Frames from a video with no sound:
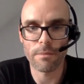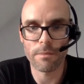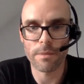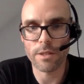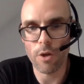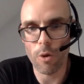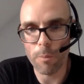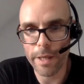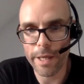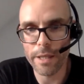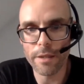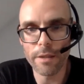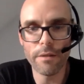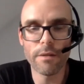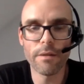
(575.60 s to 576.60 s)

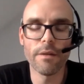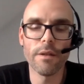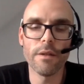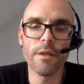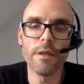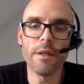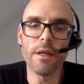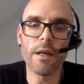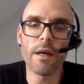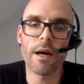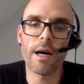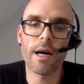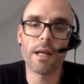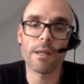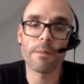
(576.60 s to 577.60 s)
complicated.
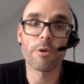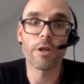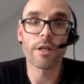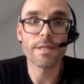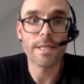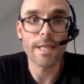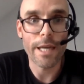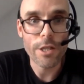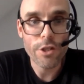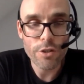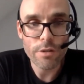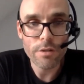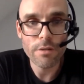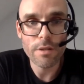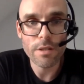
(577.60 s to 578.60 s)
The
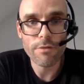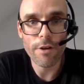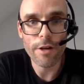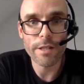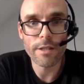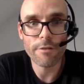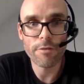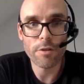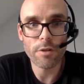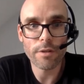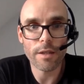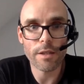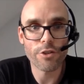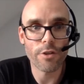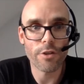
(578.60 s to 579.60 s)
pronunciation is very difficult,
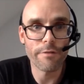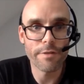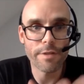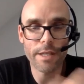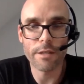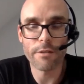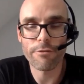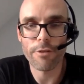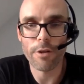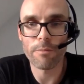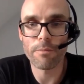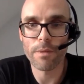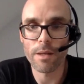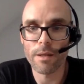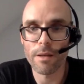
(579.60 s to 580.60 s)
as you'll have seen
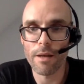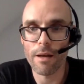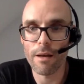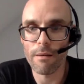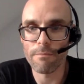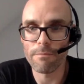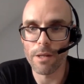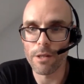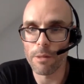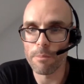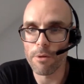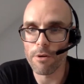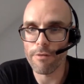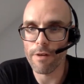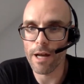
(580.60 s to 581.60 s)
from a
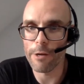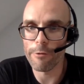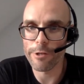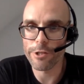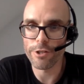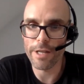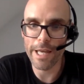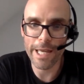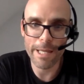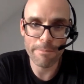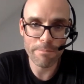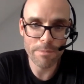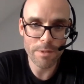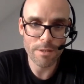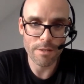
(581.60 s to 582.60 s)
number of Irish
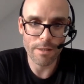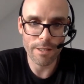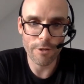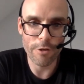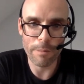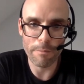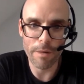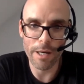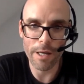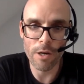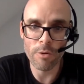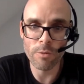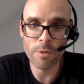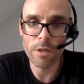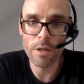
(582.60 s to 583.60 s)
names, including my
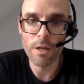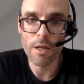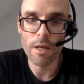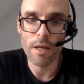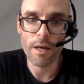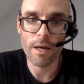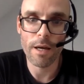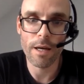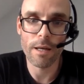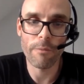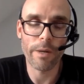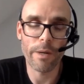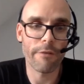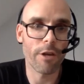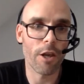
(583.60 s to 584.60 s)
own.
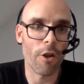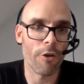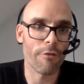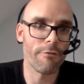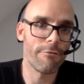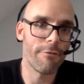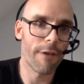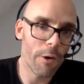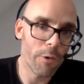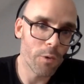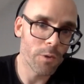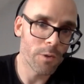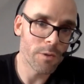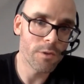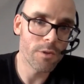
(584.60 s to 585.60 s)
We have a lot of
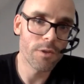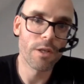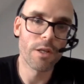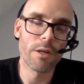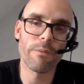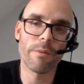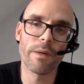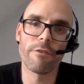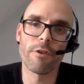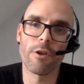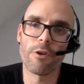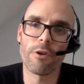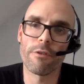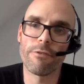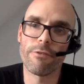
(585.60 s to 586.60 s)
vowels. We have a
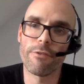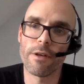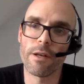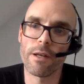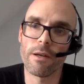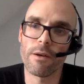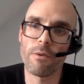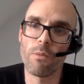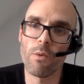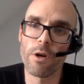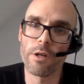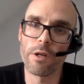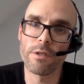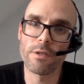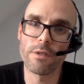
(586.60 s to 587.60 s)
lot of
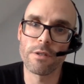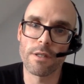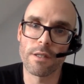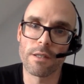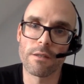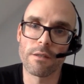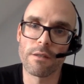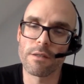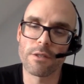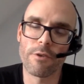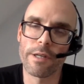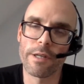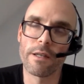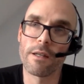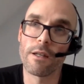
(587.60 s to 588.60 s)
words and,
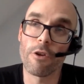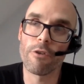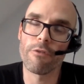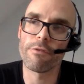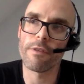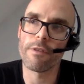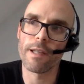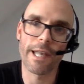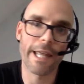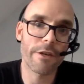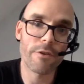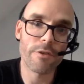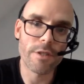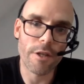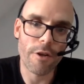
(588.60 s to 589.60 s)
a lot of
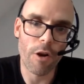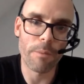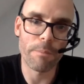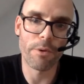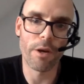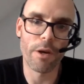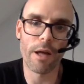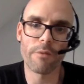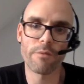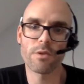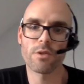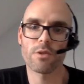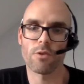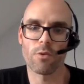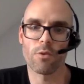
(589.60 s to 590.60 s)
letters that aren't
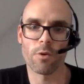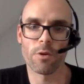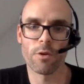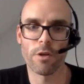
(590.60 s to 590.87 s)
pronounced, or